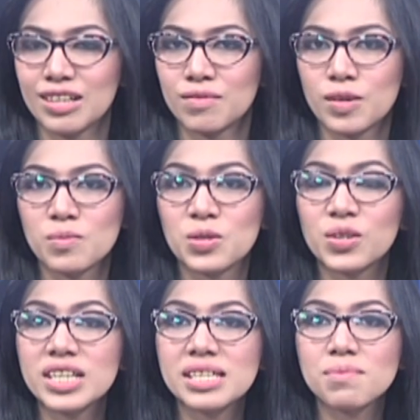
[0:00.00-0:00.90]
From
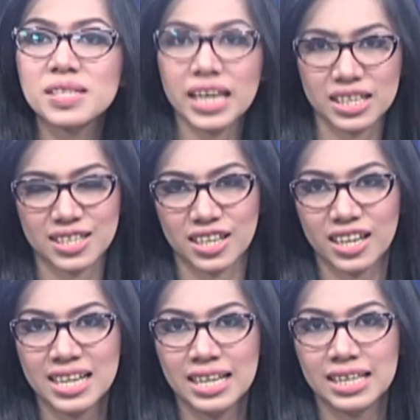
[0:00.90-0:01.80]
tourism sector,
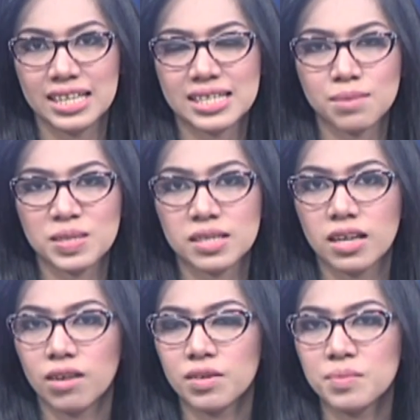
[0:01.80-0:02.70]
it seems the
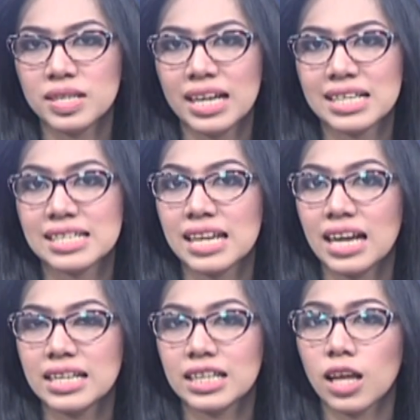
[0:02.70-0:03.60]
government has
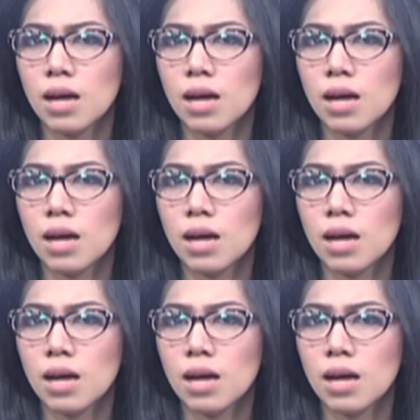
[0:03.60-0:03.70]
not yet